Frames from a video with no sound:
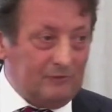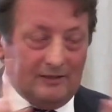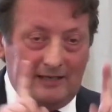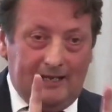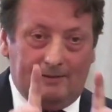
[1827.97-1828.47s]

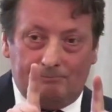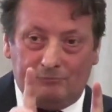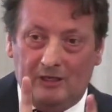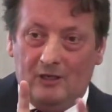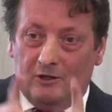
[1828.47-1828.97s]
Now,
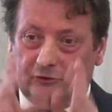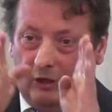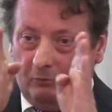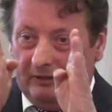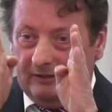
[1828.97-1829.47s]

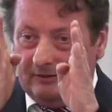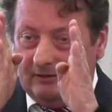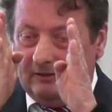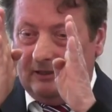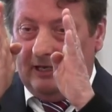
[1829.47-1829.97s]
so
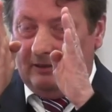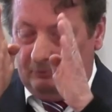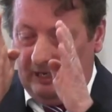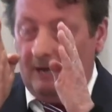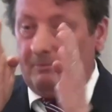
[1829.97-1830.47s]

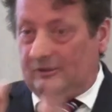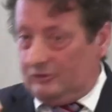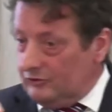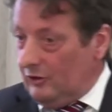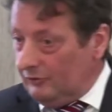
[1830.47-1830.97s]
how much
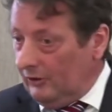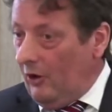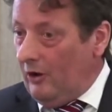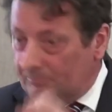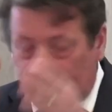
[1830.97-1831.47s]
is on the
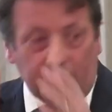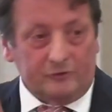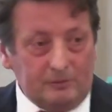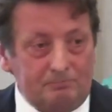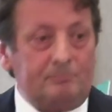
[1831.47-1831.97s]
line?
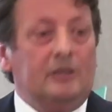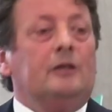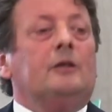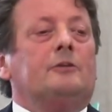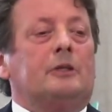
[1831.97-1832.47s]
Because
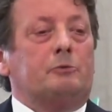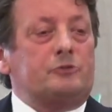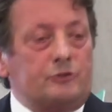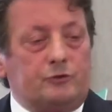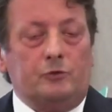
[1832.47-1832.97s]
there was
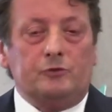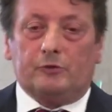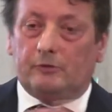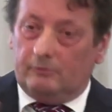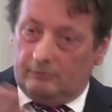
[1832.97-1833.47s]
the
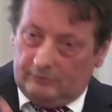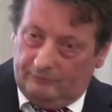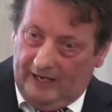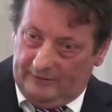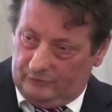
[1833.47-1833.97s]
suzerain, the
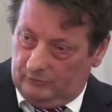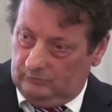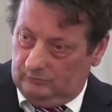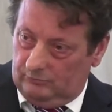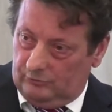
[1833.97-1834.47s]

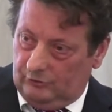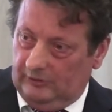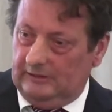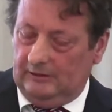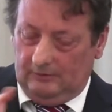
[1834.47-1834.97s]
vassal
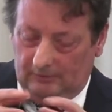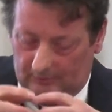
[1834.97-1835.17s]
treaty.